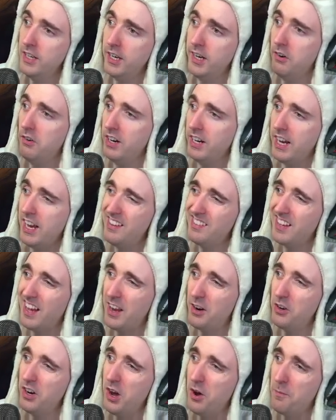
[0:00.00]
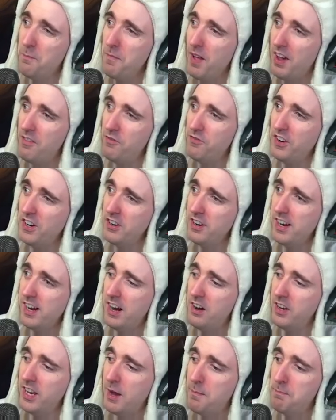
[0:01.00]
You know what, guys? I don't know. I haven't figured it
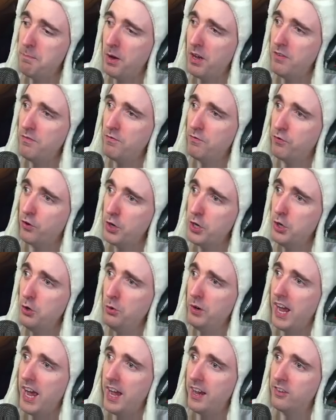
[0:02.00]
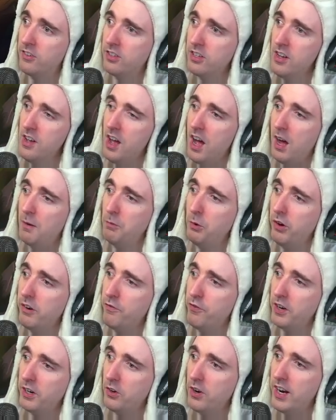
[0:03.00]
out yet. But for you guys, I'm going to
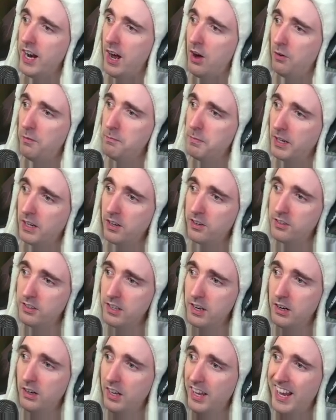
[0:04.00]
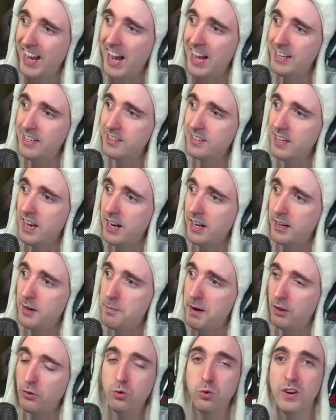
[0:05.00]
figure it out. Because literally, I decided
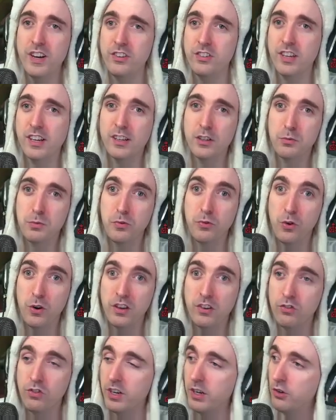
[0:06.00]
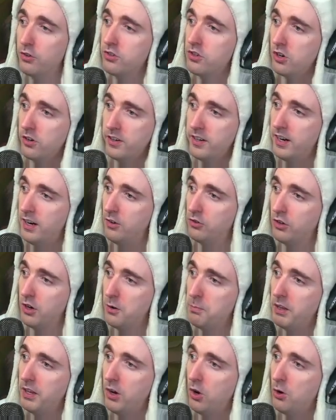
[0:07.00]
about 20 seconds before this video started that I was
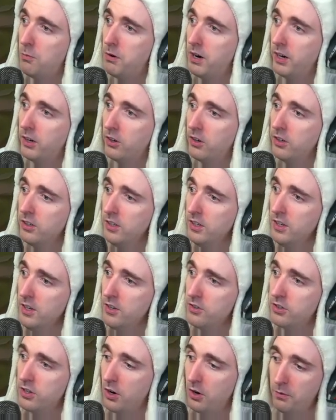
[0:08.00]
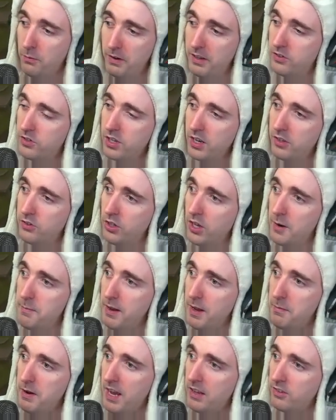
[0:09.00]
going to play Hullbreaker. So it's going to
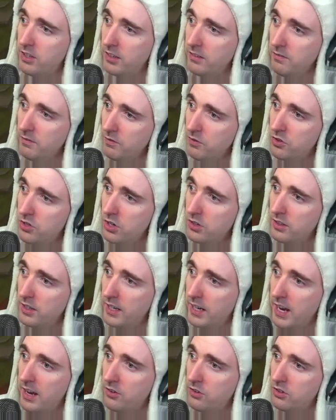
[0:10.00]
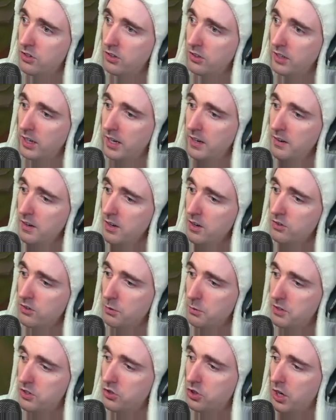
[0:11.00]
be amazing. Certainly, guys. Certainly. So
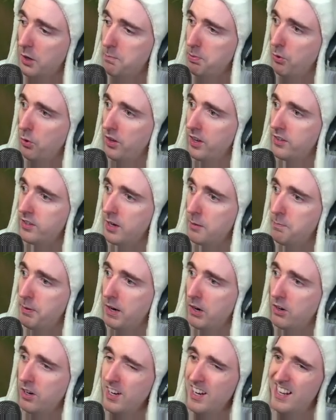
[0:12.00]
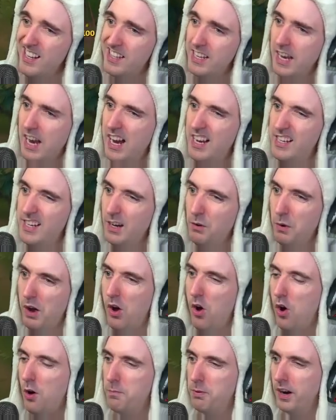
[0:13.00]
we're just going to pull this up here. The idea with
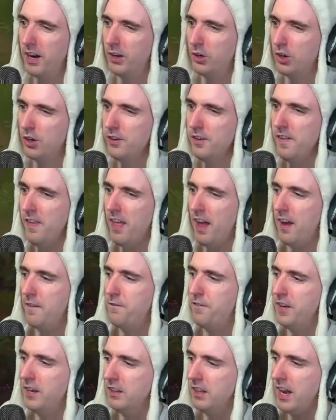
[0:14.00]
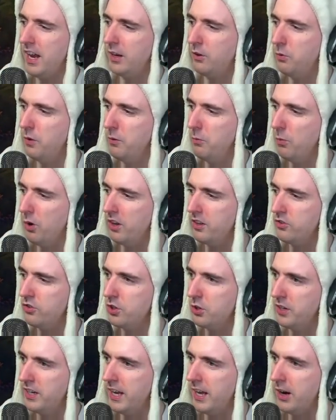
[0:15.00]
Hullbreaker, I feel like we want
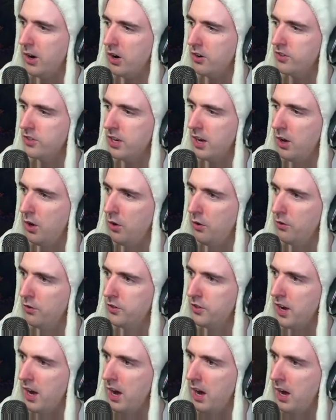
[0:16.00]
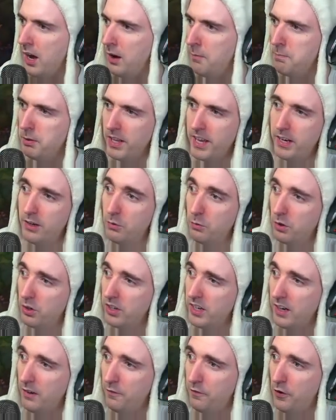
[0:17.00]
to get ourselves Blade of
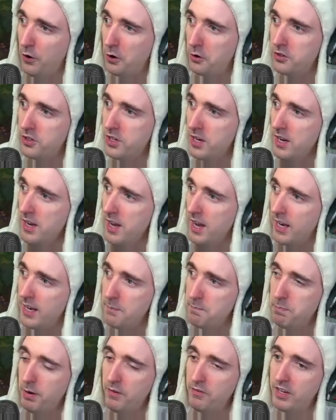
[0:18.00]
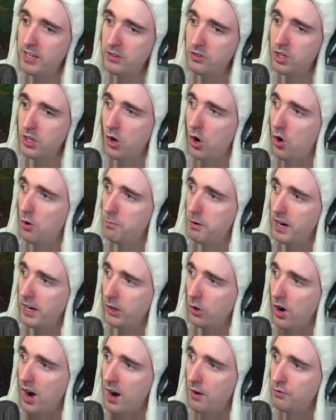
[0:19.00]
Ranking first and then pivot into the
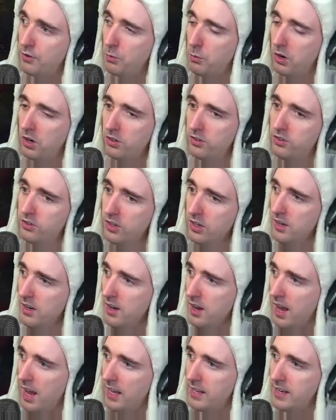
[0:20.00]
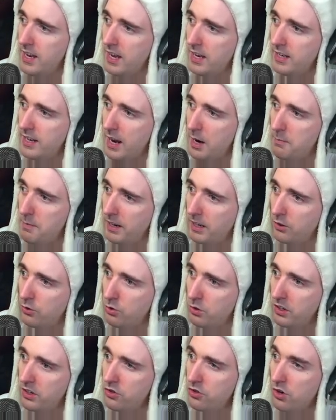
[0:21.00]
Hullbreaker afterwards. And then that'll make us
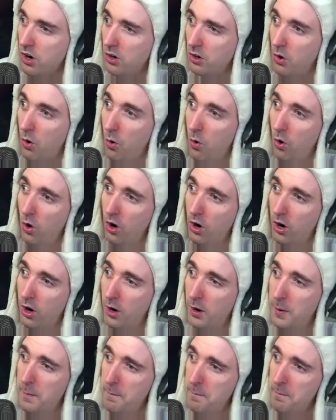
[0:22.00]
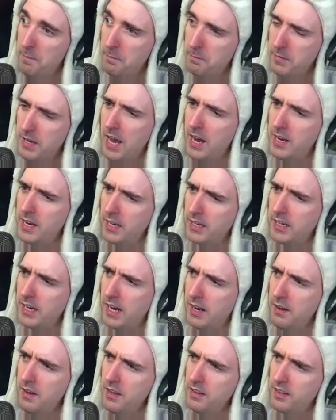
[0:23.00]
really strong. Or,
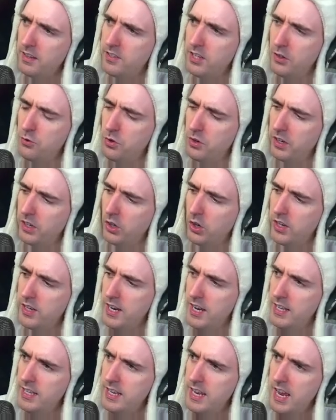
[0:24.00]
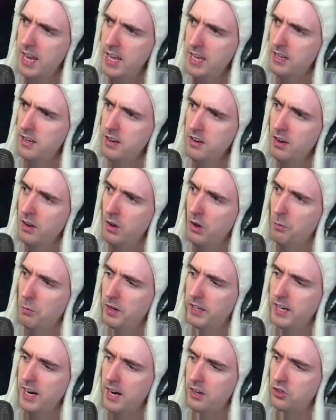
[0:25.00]
yeah. That sounds really good. And then
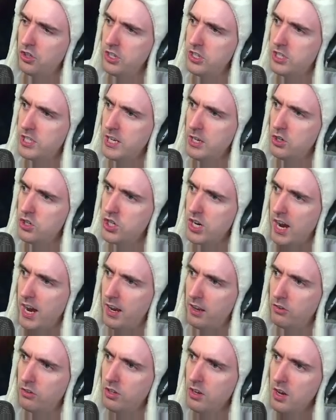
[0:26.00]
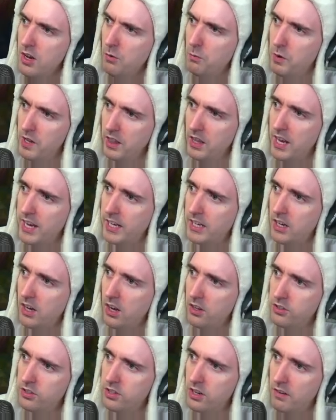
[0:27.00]
we could actually synergize with like
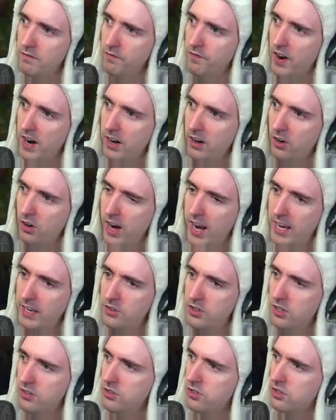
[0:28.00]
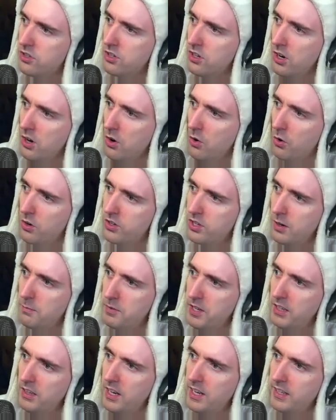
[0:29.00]
a Sunfire Aegis or
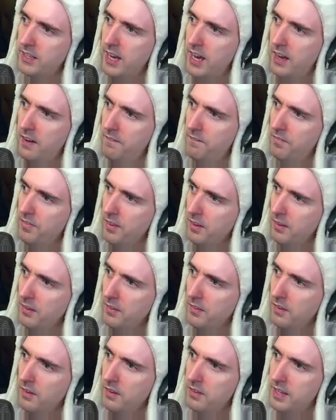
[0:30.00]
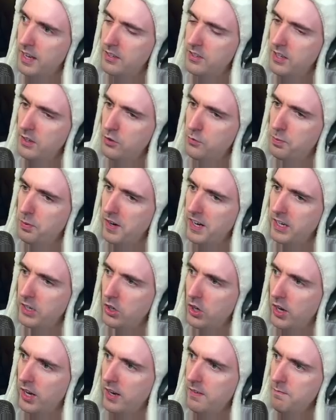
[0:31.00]
something like that. That sounds pretty
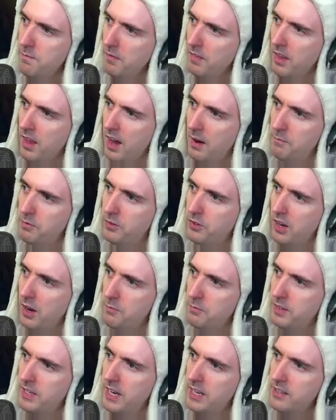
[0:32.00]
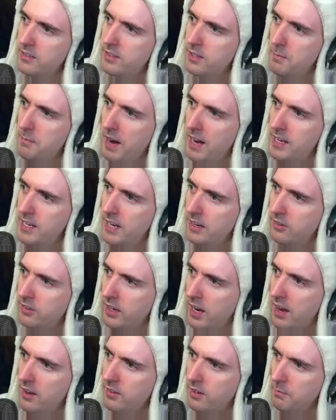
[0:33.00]
good. I'm getting some ideas,
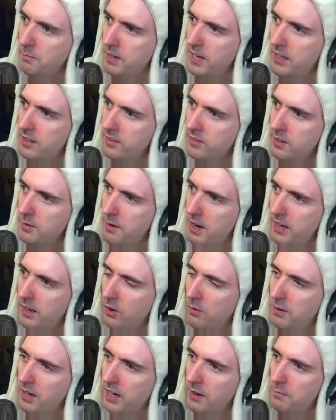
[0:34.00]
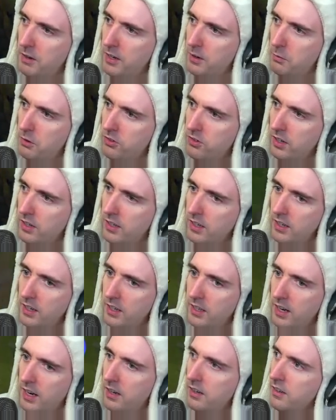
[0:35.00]
guys. I'm getting some ideas. Oh my god, my double strike didn't
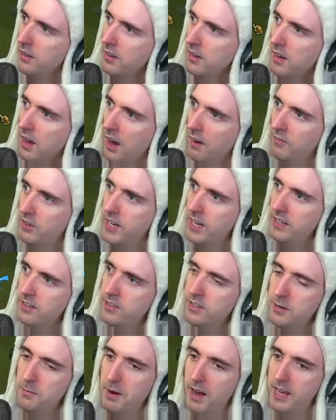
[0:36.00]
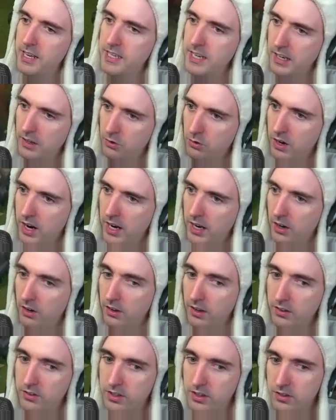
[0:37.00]
hit that. I'm getting some ideas right here.
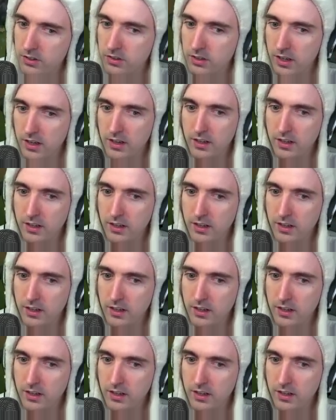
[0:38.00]
This is